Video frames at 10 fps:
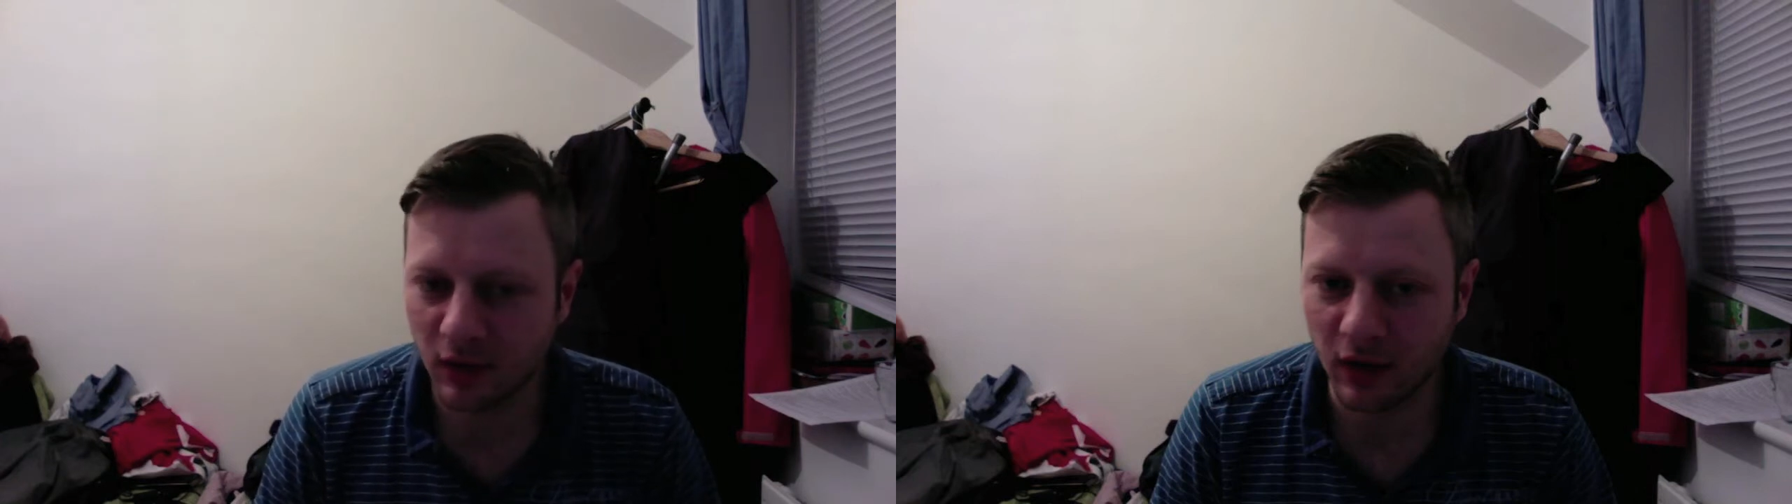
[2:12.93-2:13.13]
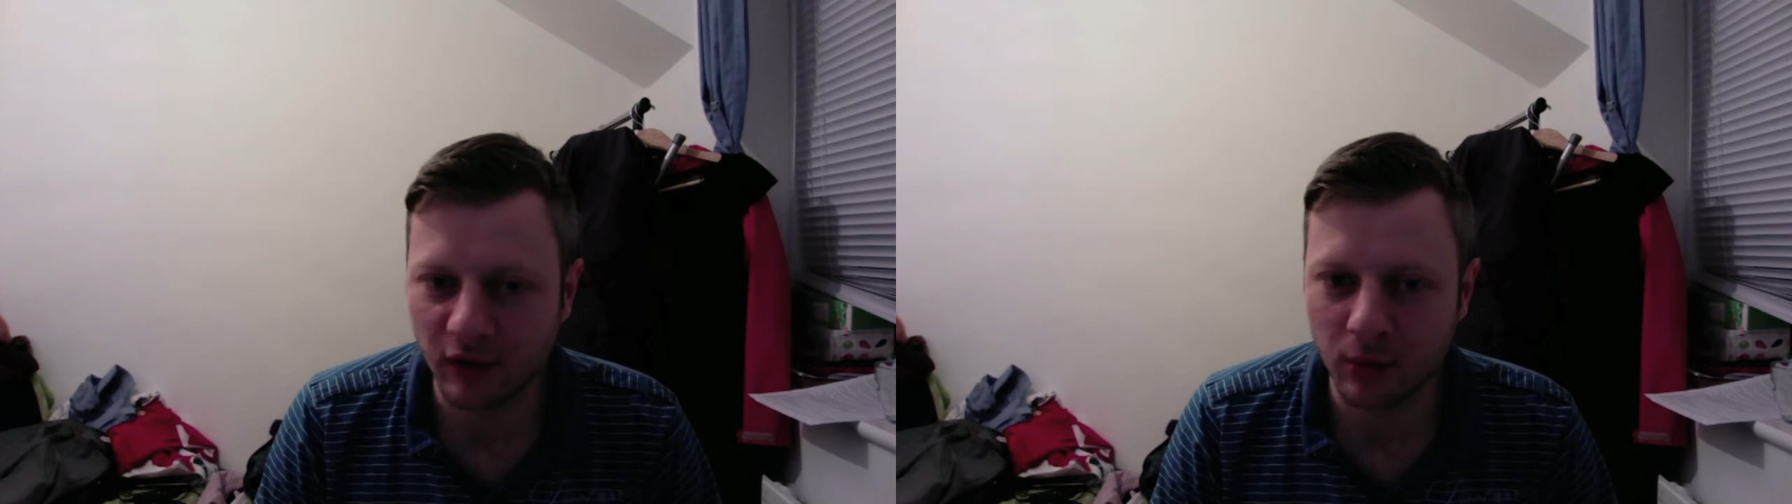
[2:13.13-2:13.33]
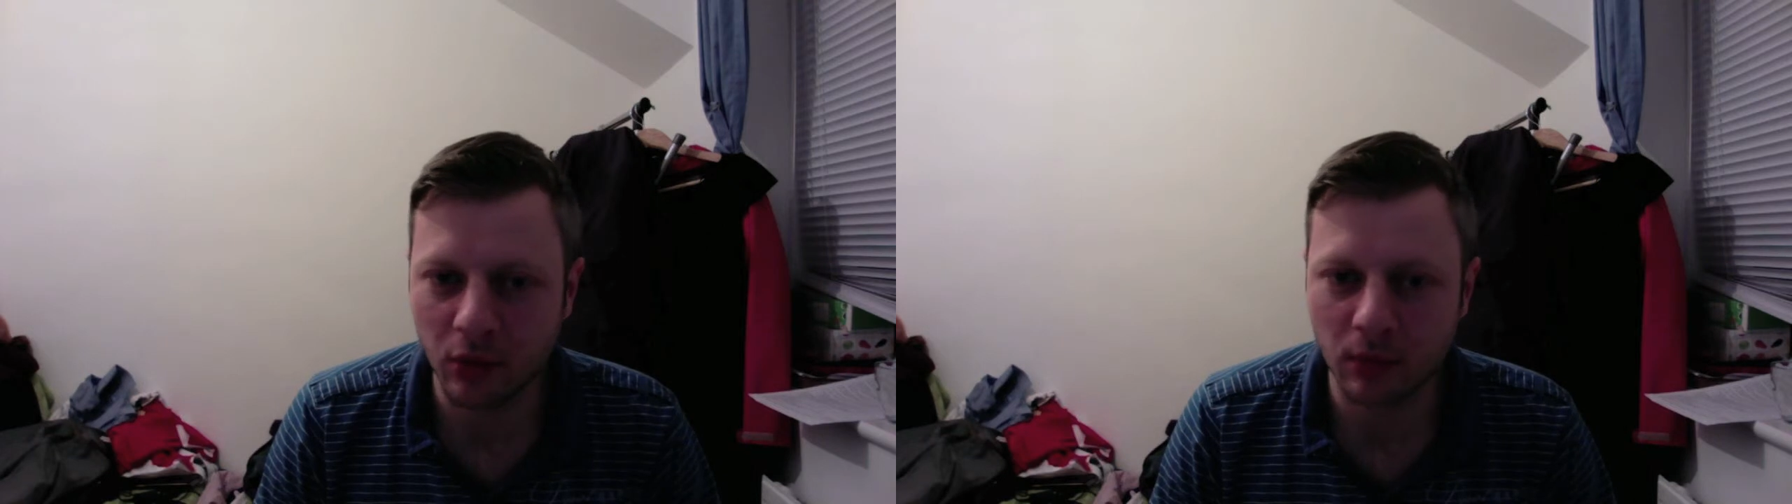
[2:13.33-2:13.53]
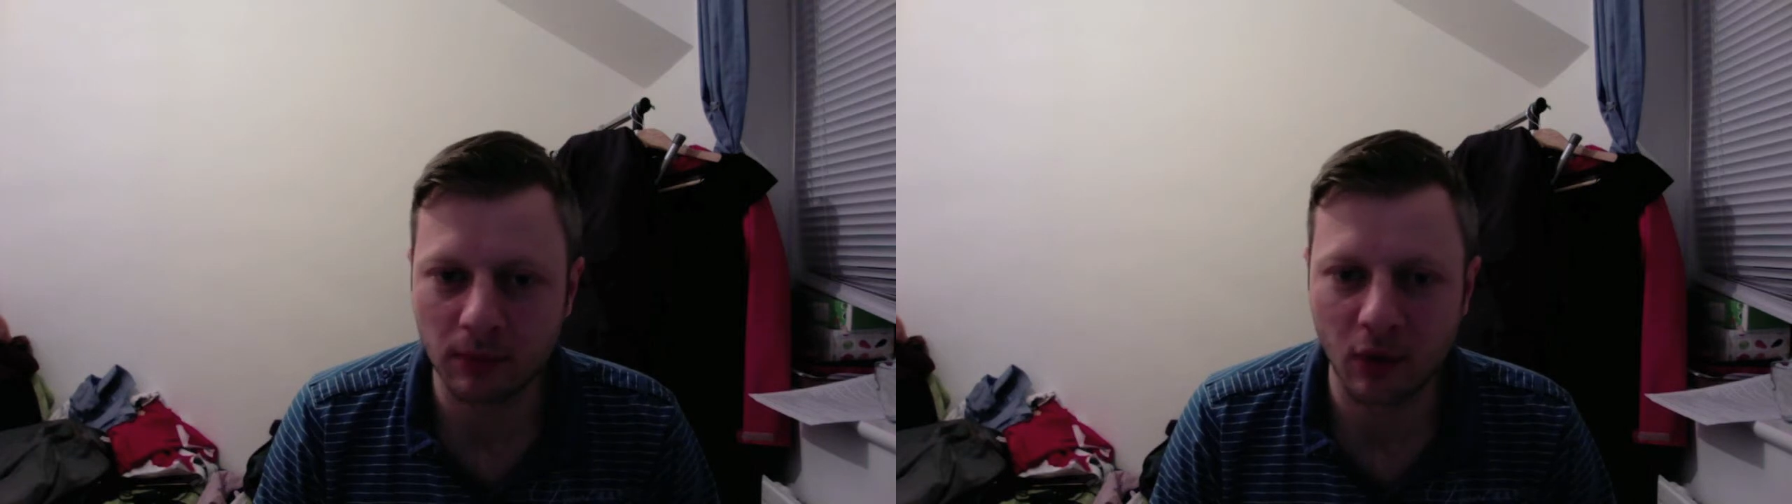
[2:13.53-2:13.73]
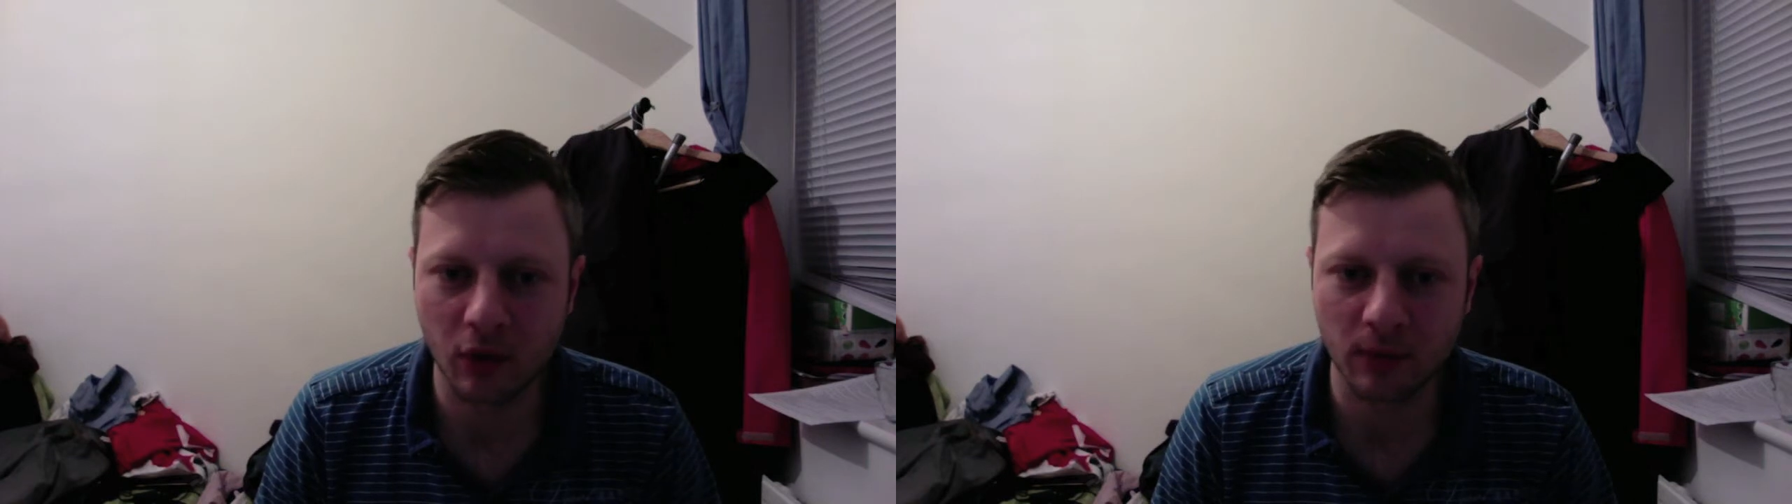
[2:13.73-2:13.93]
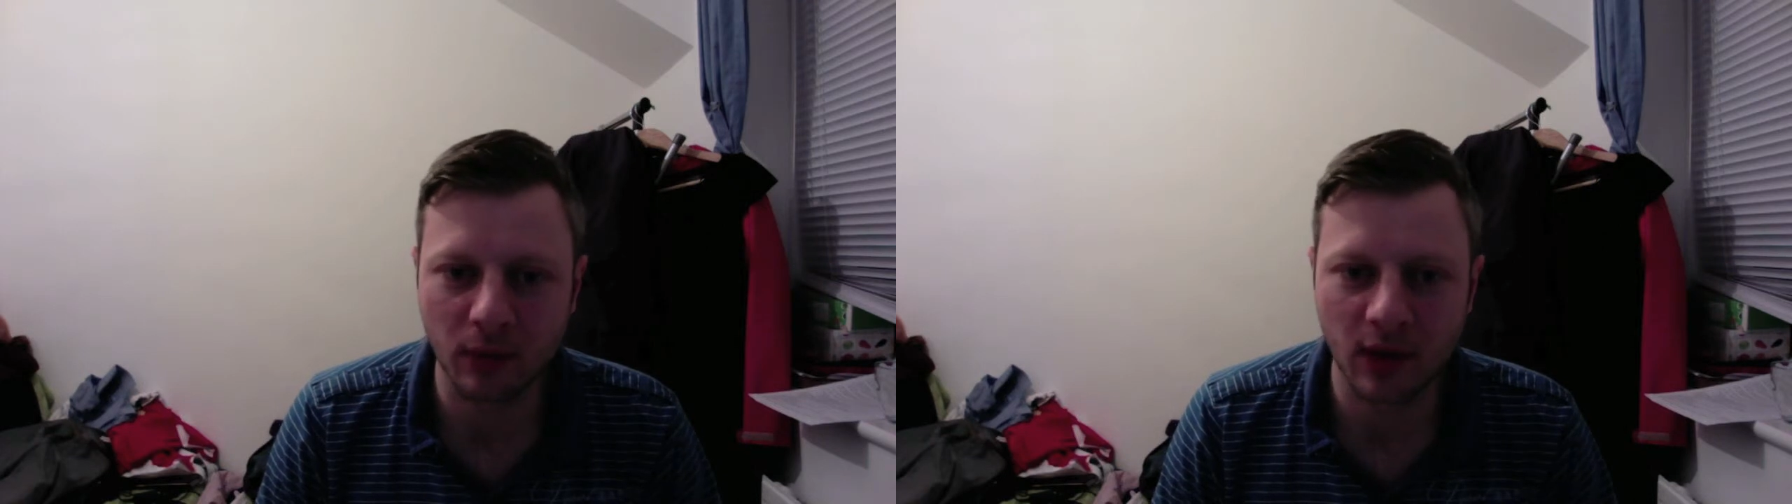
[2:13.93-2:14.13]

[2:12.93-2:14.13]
the Liverpool born and